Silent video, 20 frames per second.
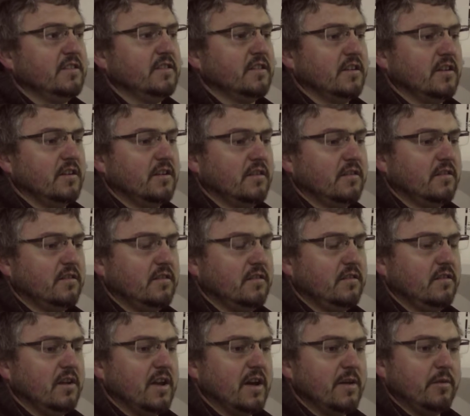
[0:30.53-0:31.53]
it's a
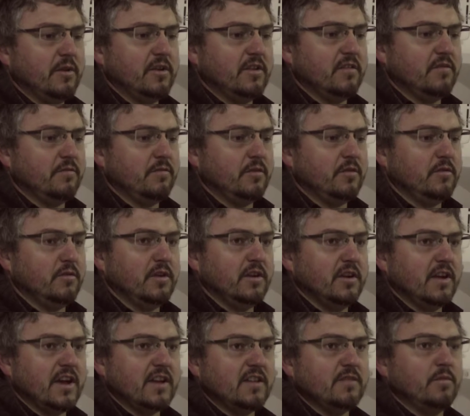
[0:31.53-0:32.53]
collaborative between
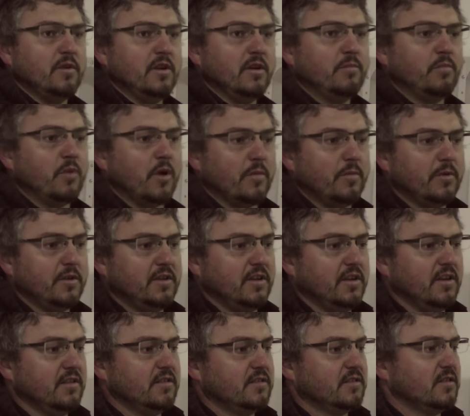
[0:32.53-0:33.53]
Asbury
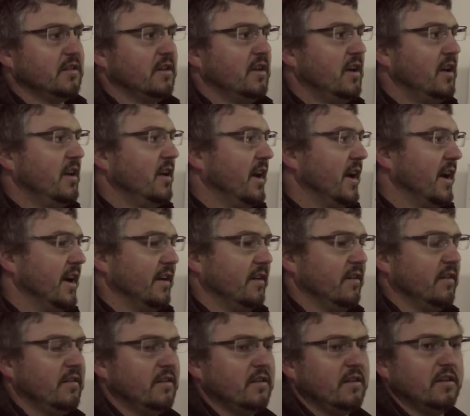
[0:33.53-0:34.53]
Properties
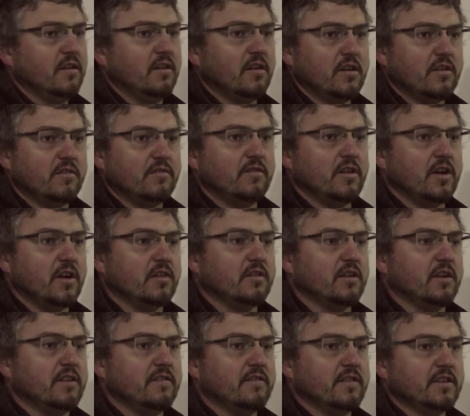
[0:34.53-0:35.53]
and a lot of
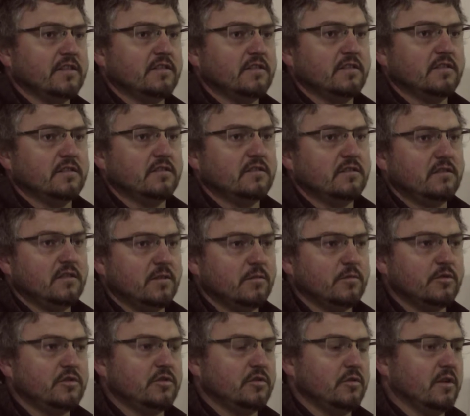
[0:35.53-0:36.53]
local investors,
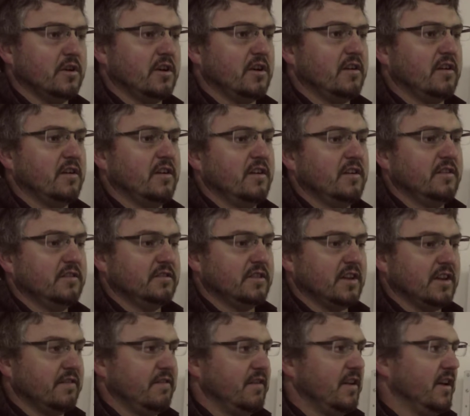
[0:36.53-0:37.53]
Shua,
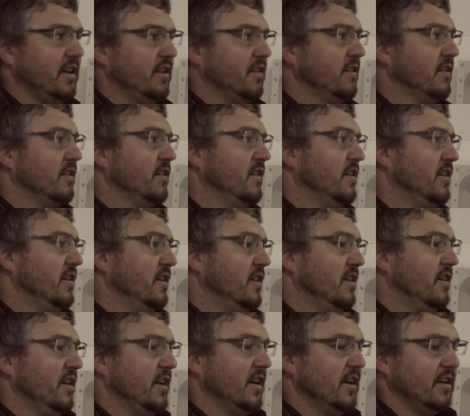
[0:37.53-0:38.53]
Safran,
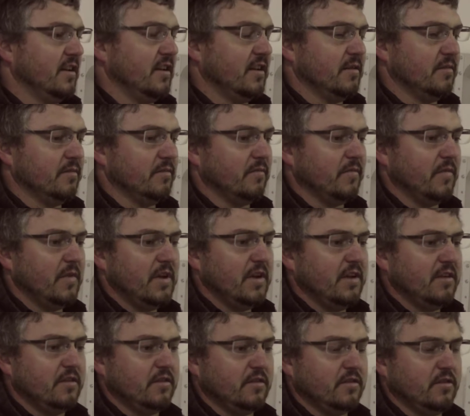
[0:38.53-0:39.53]
and
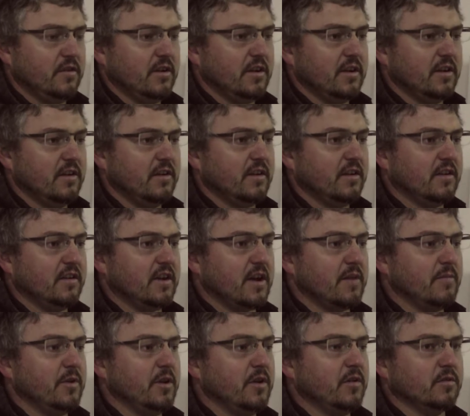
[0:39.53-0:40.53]
a
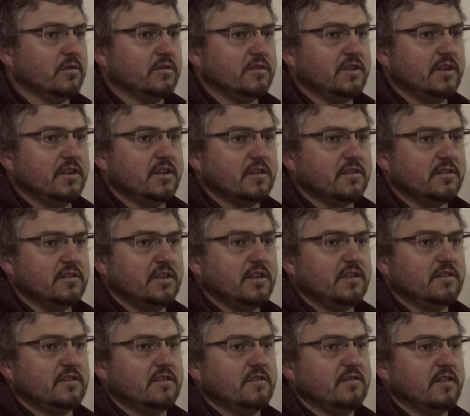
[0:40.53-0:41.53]
company called Cinco
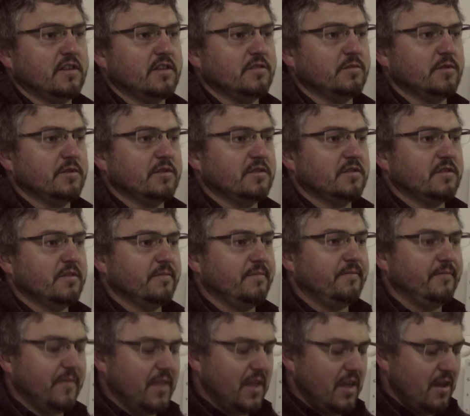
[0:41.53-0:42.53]
6 Investments.
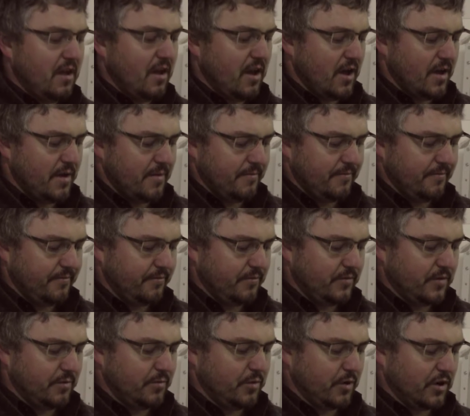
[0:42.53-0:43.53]

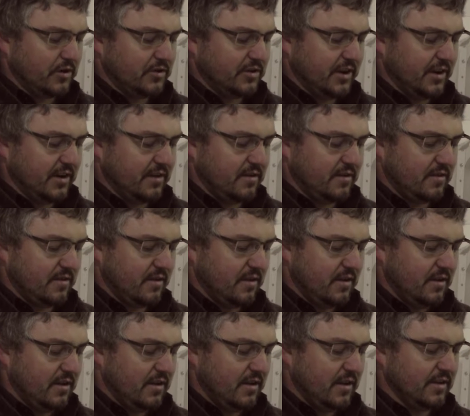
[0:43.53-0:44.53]
The project
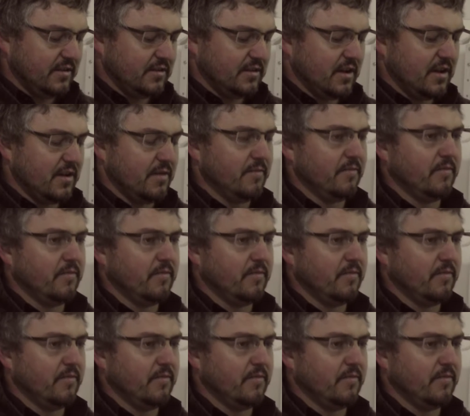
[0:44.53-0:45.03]
is